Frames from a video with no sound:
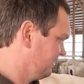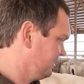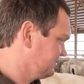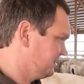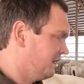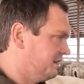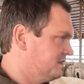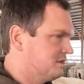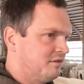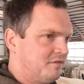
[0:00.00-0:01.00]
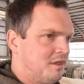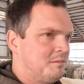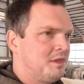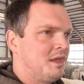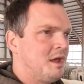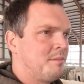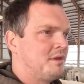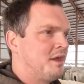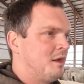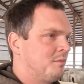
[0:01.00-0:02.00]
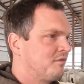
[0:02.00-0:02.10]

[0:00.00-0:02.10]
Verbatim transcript: It's a lot easier for them to get up and down.